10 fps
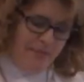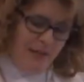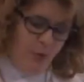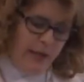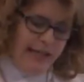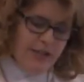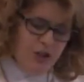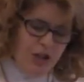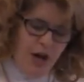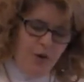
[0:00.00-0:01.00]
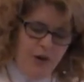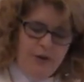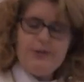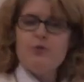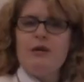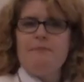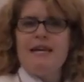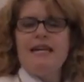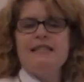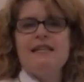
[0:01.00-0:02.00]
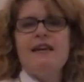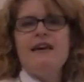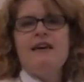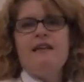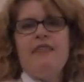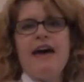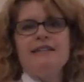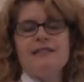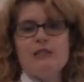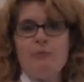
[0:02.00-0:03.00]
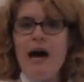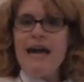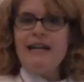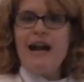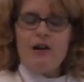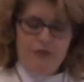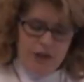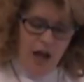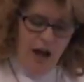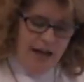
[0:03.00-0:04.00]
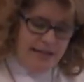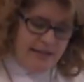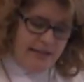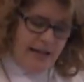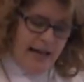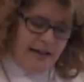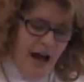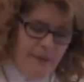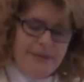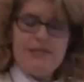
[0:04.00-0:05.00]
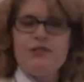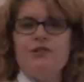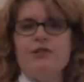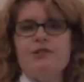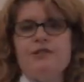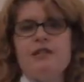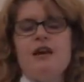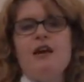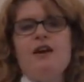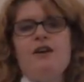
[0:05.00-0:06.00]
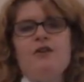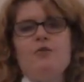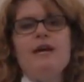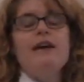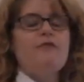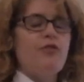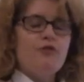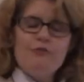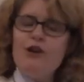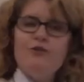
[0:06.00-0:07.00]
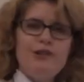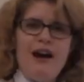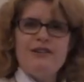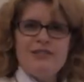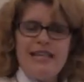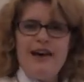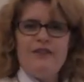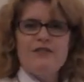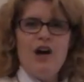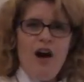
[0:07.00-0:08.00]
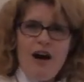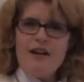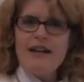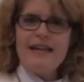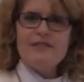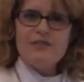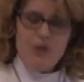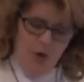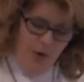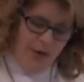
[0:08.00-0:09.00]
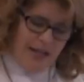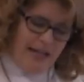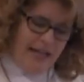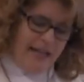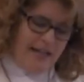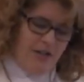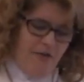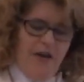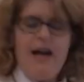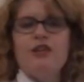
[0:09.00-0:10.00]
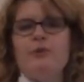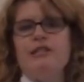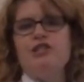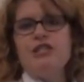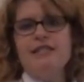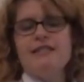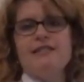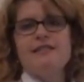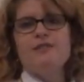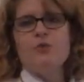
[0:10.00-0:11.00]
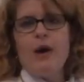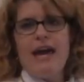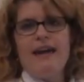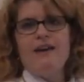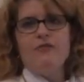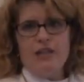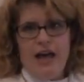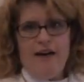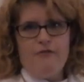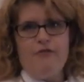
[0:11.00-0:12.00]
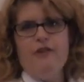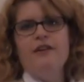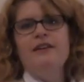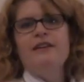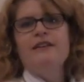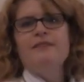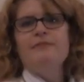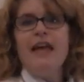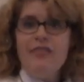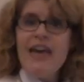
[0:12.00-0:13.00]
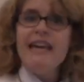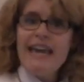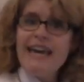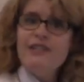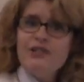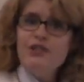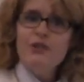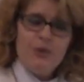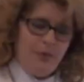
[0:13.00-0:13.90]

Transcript: We can show those we meet that despite our flaws and obstacles, we have thrown ourselves heart and soul into following Jesus' way of love. And they can too.